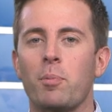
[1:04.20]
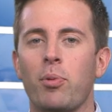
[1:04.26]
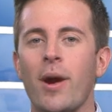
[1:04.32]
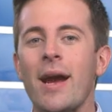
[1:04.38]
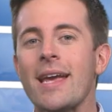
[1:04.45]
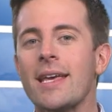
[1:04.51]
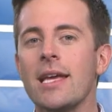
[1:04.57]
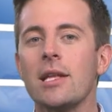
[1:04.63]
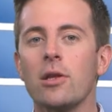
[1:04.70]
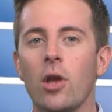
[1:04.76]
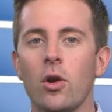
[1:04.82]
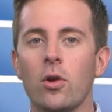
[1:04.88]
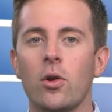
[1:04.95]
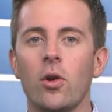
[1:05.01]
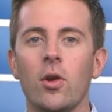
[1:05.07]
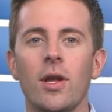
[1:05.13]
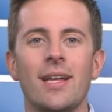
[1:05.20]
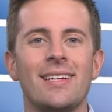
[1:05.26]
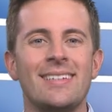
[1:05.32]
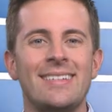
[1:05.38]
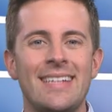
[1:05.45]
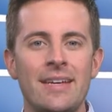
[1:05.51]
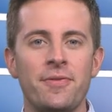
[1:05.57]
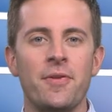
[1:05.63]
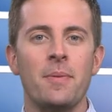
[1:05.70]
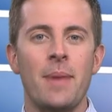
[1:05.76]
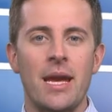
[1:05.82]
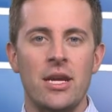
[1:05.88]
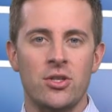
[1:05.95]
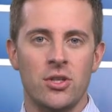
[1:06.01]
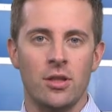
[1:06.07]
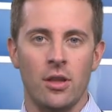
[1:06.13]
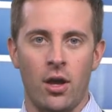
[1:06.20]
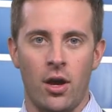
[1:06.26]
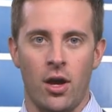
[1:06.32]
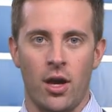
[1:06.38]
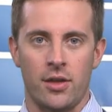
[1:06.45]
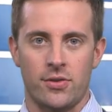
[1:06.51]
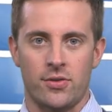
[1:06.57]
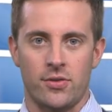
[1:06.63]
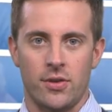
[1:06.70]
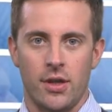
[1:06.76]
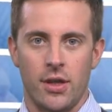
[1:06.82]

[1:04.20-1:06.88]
breaking local defamation laws.